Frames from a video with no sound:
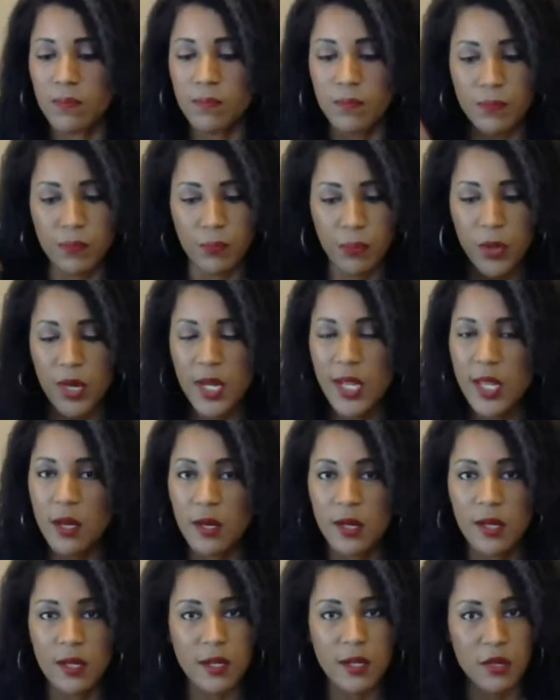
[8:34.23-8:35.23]
putting
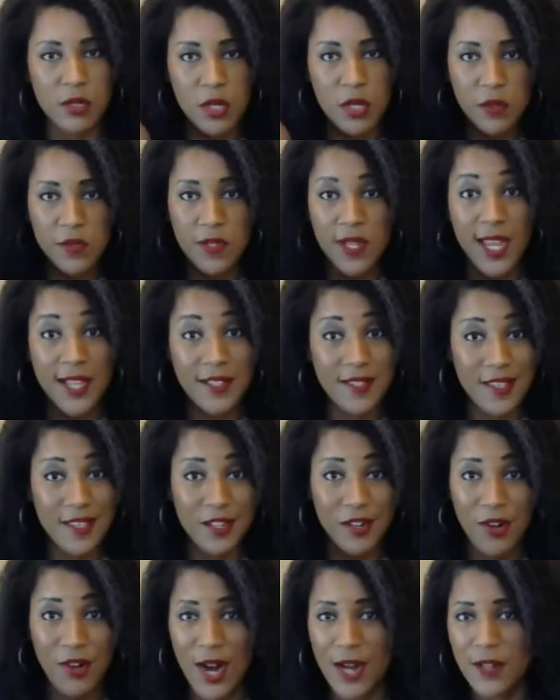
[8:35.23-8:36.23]
your nose again to the
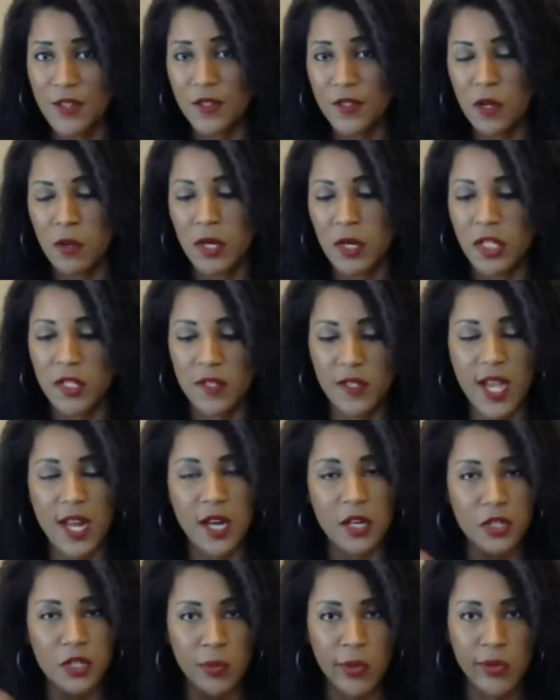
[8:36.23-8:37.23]
grindstone and just kind
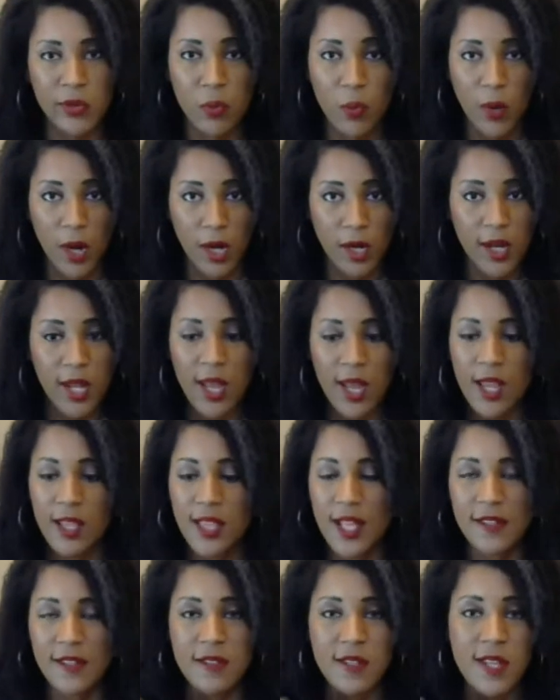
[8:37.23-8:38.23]
of doing the work
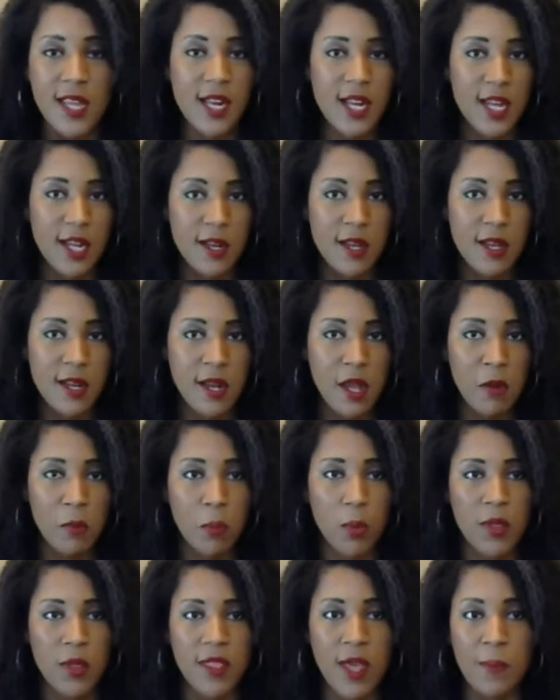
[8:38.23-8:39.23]
that's needed,
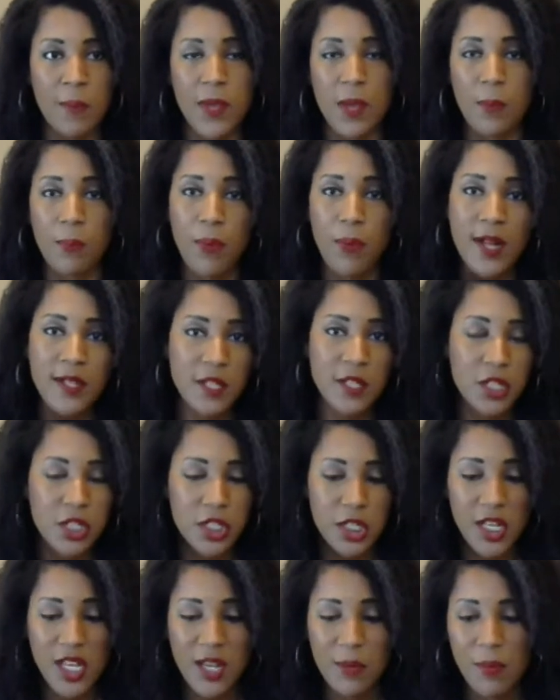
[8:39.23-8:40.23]
whether that be
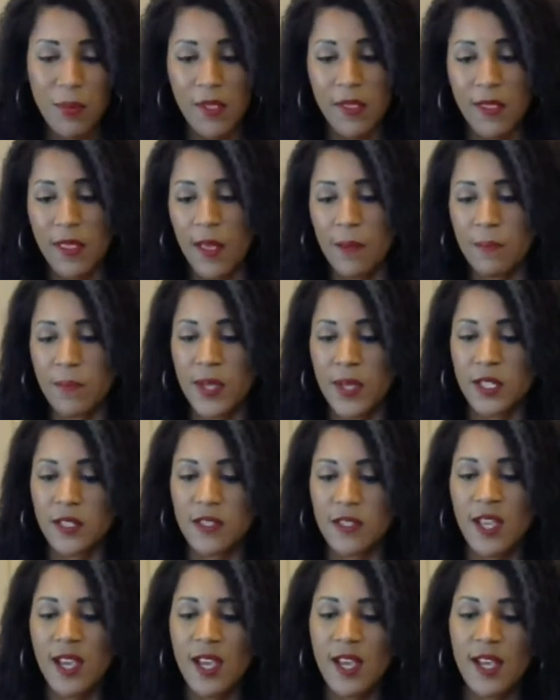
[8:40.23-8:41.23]
apprenticeship, whether that be
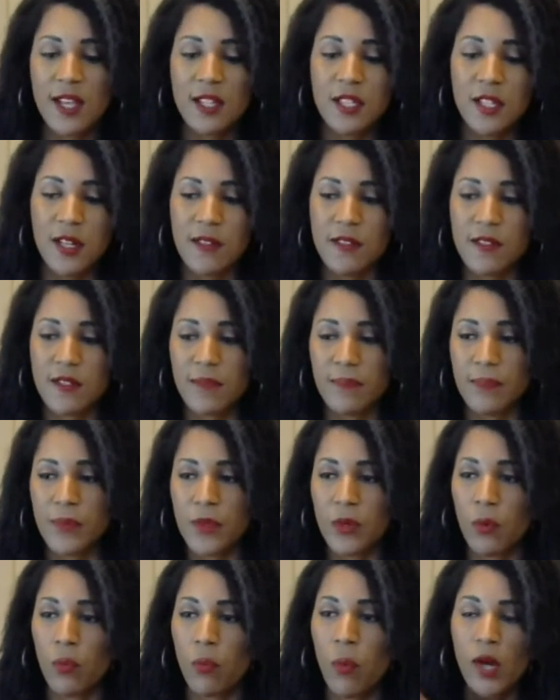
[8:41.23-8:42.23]
just
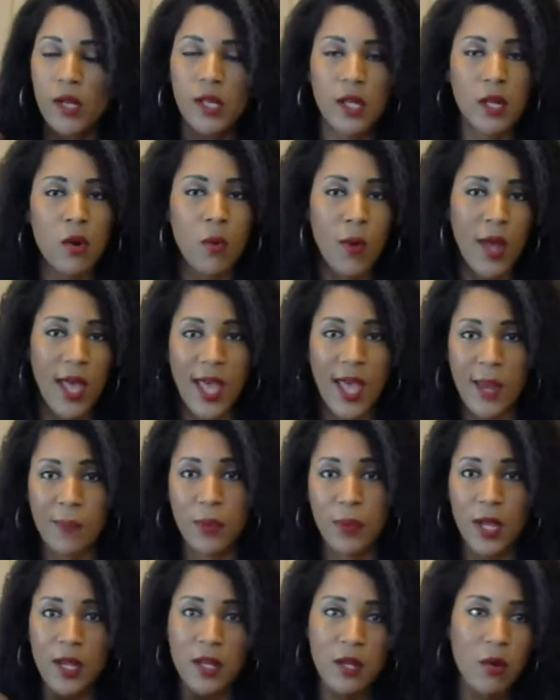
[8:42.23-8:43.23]
working away,
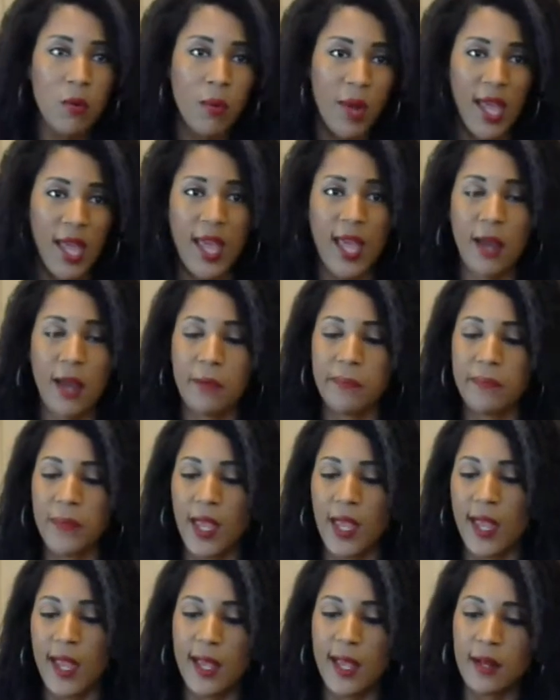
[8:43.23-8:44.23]
plugging away,
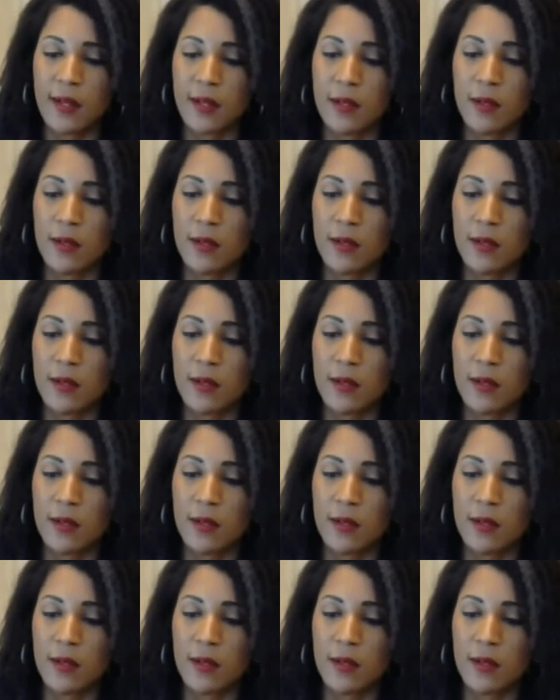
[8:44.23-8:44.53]
and